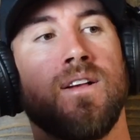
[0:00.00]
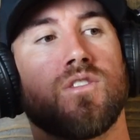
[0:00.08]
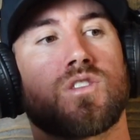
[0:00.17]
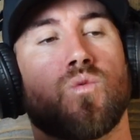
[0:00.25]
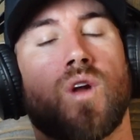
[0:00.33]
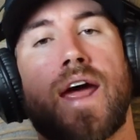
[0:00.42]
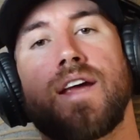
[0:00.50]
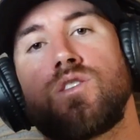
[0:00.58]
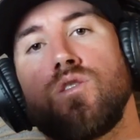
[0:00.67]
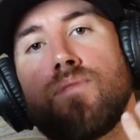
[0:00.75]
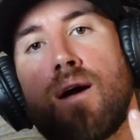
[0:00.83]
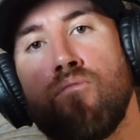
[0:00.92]
So when I
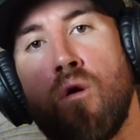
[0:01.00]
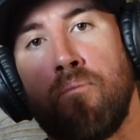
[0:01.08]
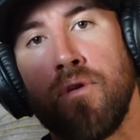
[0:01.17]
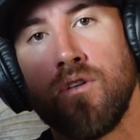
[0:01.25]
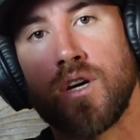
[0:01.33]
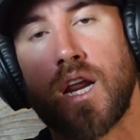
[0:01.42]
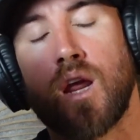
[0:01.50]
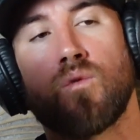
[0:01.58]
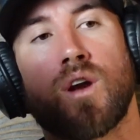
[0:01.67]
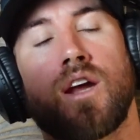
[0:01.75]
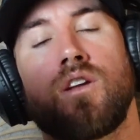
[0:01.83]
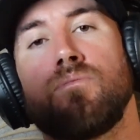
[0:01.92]
do my mobility,
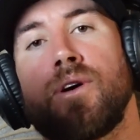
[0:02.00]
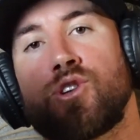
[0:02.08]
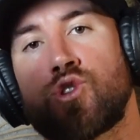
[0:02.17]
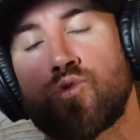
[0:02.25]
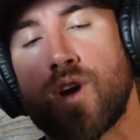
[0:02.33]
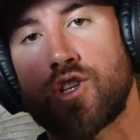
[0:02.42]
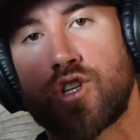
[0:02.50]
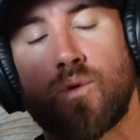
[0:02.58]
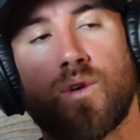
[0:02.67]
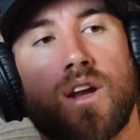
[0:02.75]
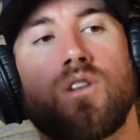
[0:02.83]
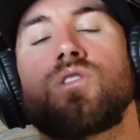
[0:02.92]
when I do my stretching,
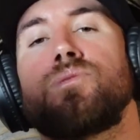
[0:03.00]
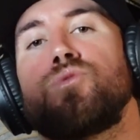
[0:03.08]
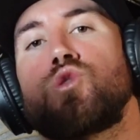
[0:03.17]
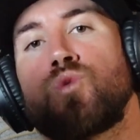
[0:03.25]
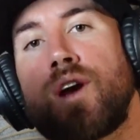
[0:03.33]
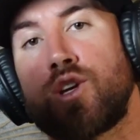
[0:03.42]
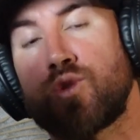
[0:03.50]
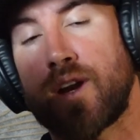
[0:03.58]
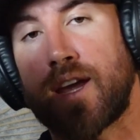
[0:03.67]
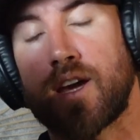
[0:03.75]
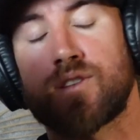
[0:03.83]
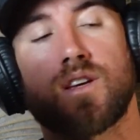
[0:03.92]
when I do some strength
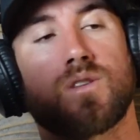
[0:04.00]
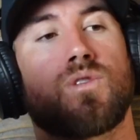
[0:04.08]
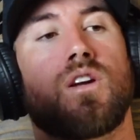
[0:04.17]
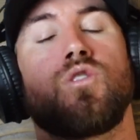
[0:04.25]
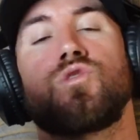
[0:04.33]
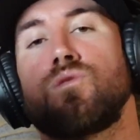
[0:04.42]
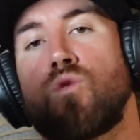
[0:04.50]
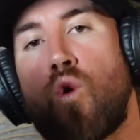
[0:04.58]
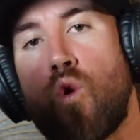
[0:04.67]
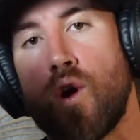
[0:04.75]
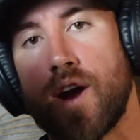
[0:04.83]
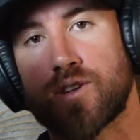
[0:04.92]
training exercise, when I do some
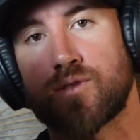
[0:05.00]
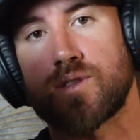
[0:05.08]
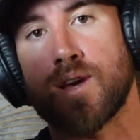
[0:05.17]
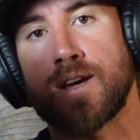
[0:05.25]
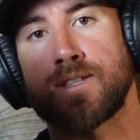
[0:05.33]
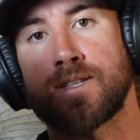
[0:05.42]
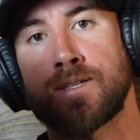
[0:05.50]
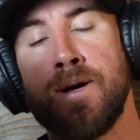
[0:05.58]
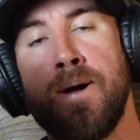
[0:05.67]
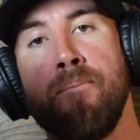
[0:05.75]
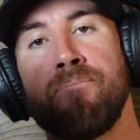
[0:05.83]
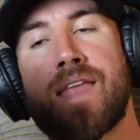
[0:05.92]
core exercises,
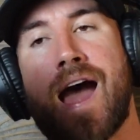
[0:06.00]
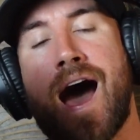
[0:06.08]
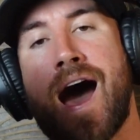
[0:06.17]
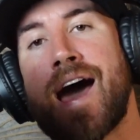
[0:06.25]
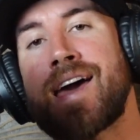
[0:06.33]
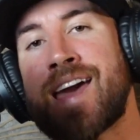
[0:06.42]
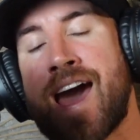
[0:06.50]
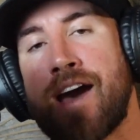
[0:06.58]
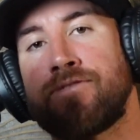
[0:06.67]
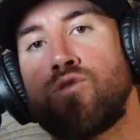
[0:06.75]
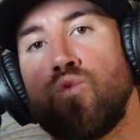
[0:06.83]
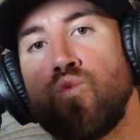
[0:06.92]
I
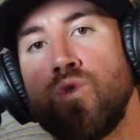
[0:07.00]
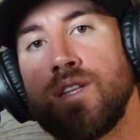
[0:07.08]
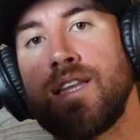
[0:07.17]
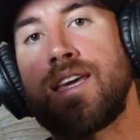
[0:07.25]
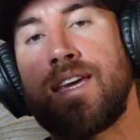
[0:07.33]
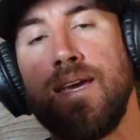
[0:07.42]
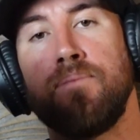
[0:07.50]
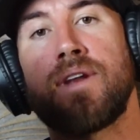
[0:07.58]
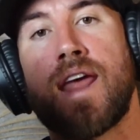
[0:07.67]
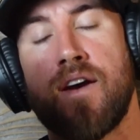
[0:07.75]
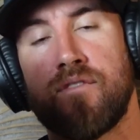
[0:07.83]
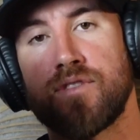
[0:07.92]
have to really keep
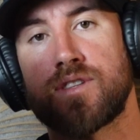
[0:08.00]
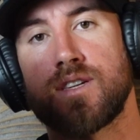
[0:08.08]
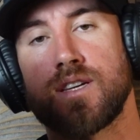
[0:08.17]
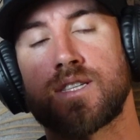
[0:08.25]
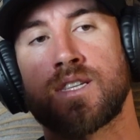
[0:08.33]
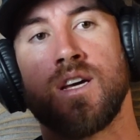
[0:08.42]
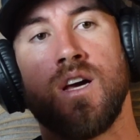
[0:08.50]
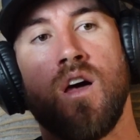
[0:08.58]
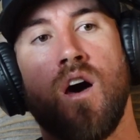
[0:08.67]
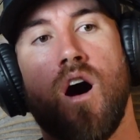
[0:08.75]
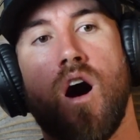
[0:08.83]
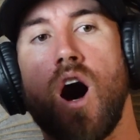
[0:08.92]
an emphasis
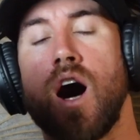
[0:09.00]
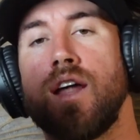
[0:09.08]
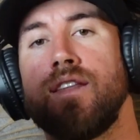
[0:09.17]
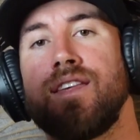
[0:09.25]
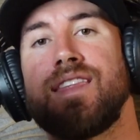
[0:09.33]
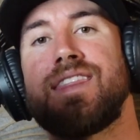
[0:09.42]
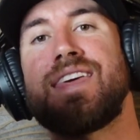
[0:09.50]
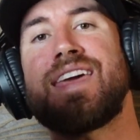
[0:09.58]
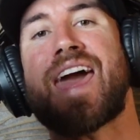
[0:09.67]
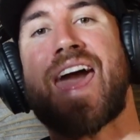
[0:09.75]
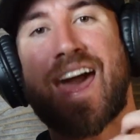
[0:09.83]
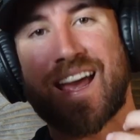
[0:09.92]
on the
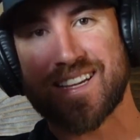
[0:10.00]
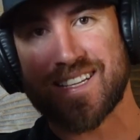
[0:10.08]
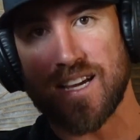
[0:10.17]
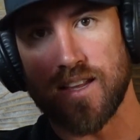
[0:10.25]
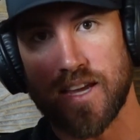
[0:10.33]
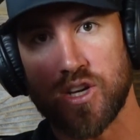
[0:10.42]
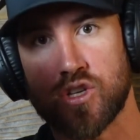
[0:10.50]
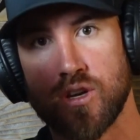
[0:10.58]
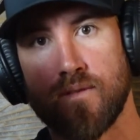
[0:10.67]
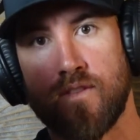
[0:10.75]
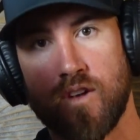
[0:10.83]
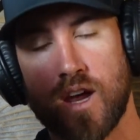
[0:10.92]

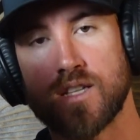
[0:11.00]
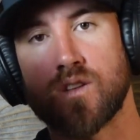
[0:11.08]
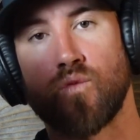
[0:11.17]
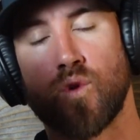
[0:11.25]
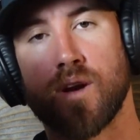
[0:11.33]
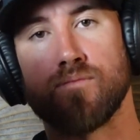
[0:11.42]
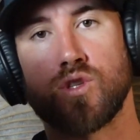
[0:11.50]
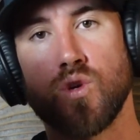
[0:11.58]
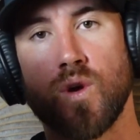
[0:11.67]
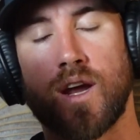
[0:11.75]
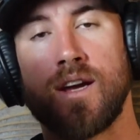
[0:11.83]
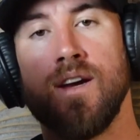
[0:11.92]
exhalation phase of what I'm
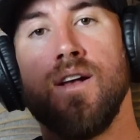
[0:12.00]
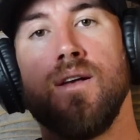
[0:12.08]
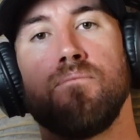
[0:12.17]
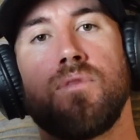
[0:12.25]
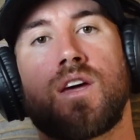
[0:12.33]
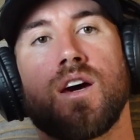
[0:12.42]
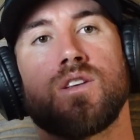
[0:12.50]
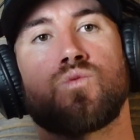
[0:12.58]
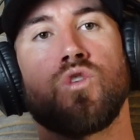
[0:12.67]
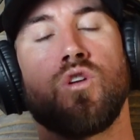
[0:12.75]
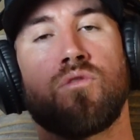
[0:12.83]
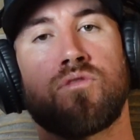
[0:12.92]
doing. Because
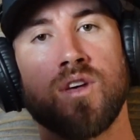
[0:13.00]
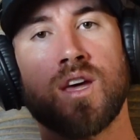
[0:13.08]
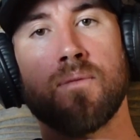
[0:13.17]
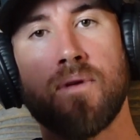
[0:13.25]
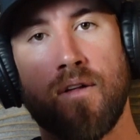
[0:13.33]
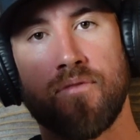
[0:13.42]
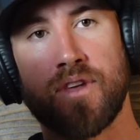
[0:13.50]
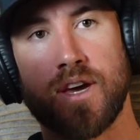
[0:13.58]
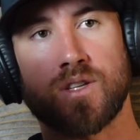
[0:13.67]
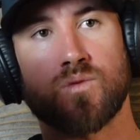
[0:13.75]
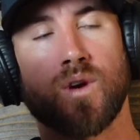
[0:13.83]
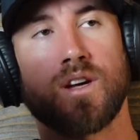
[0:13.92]
when you think about
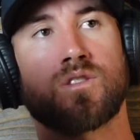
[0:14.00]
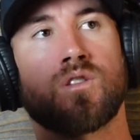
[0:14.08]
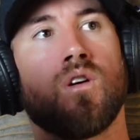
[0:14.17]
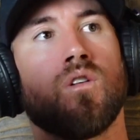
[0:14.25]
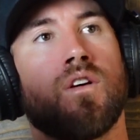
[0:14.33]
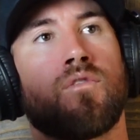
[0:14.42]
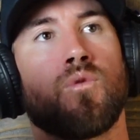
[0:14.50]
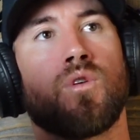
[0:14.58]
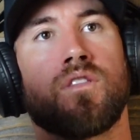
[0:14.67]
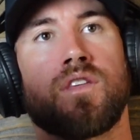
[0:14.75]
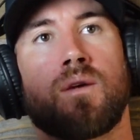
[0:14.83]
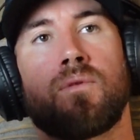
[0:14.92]
this, right? So if we were
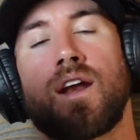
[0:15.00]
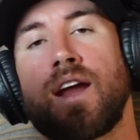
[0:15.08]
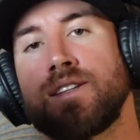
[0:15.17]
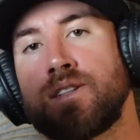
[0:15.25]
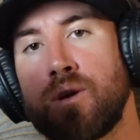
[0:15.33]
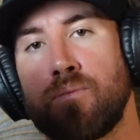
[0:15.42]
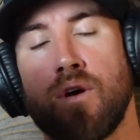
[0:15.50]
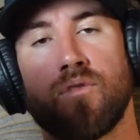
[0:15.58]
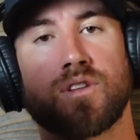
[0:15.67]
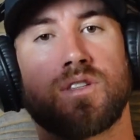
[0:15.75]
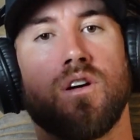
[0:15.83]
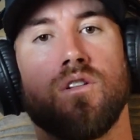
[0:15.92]
to think about anterior
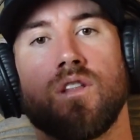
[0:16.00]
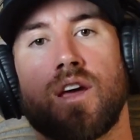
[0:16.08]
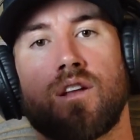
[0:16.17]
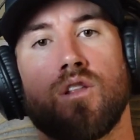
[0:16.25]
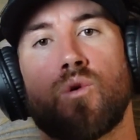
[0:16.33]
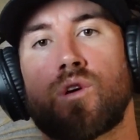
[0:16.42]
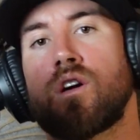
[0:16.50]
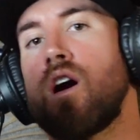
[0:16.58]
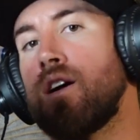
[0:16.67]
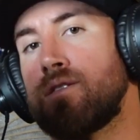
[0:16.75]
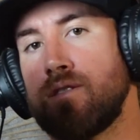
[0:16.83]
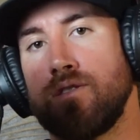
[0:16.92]
pelvic tilt and like lower
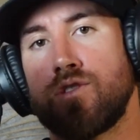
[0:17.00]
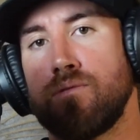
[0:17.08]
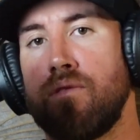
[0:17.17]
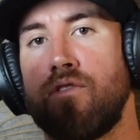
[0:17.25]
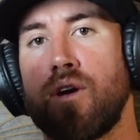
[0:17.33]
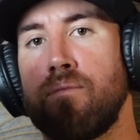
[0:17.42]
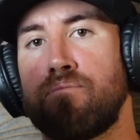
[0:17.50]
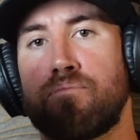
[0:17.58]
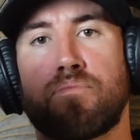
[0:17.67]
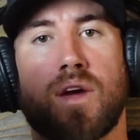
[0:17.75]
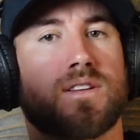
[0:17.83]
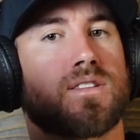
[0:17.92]
cross syndrome, a very
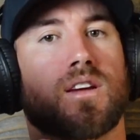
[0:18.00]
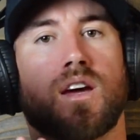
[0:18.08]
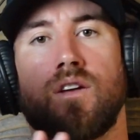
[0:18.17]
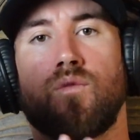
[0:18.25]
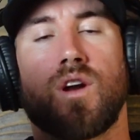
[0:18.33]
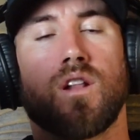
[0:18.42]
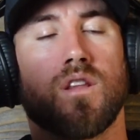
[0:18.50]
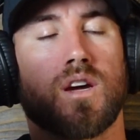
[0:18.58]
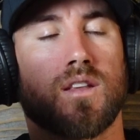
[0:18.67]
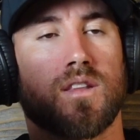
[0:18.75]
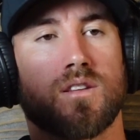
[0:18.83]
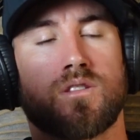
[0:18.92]
basic kind of way to
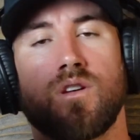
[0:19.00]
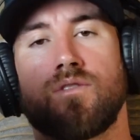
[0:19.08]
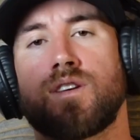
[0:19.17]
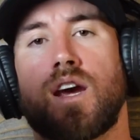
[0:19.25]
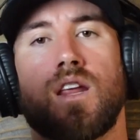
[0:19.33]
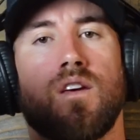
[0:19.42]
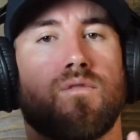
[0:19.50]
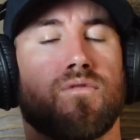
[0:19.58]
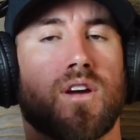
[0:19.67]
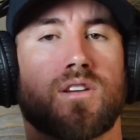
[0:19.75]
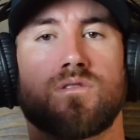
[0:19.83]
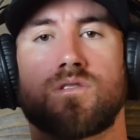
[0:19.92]
look at this, you have tight hip
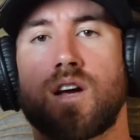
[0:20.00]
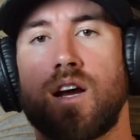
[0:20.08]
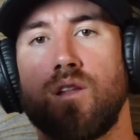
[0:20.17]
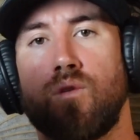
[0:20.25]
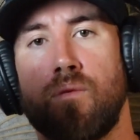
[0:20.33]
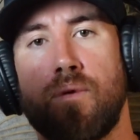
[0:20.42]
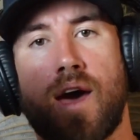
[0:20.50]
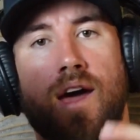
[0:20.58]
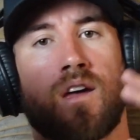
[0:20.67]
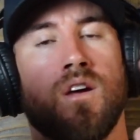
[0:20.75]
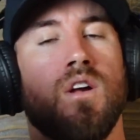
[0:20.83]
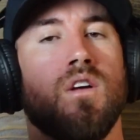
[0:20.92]
flexors, tight lower back.